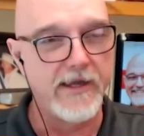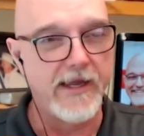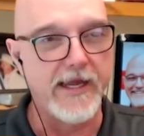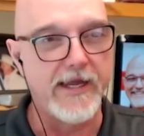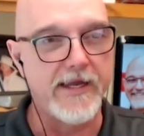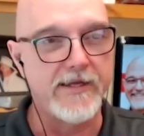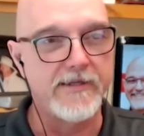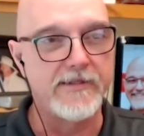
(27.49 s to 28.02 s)

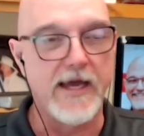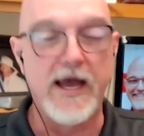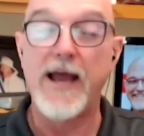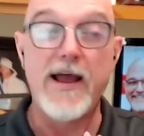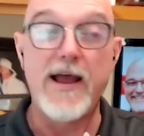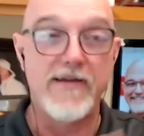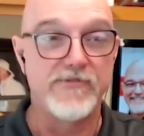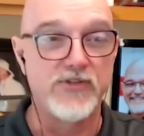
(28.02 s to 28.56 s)
And
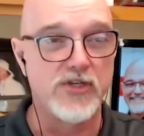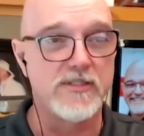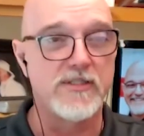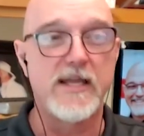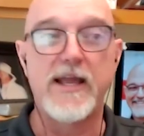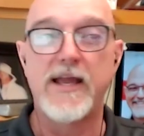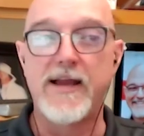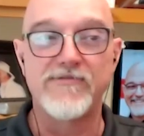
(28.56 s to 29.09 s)
I've
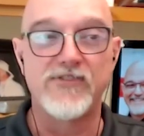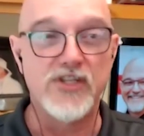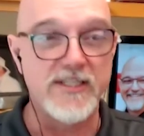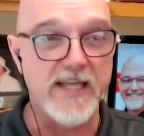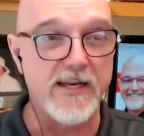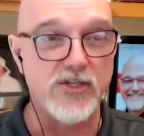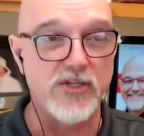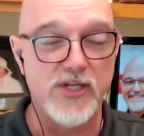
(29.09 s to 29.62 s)
just
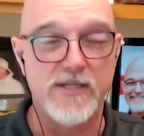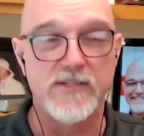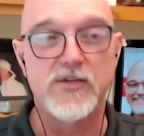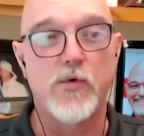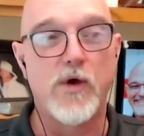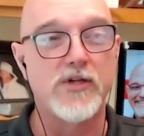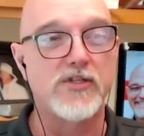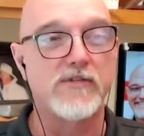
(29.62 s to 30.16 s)
had a chance
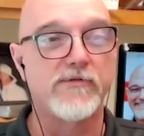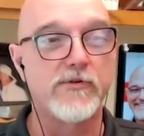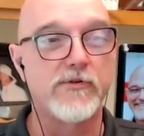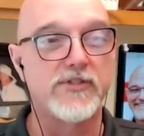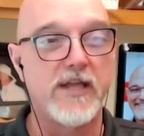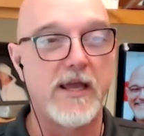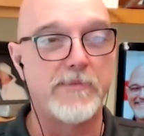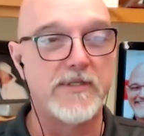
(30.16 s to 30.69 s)
to watch the
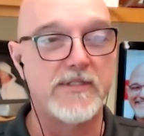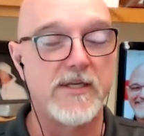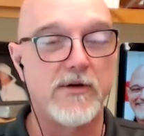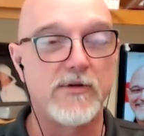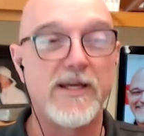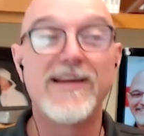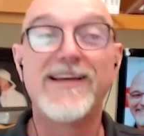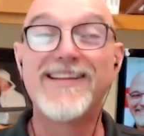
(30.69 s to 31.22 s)
first
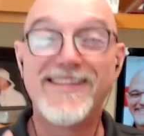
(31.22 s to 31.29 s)
episode.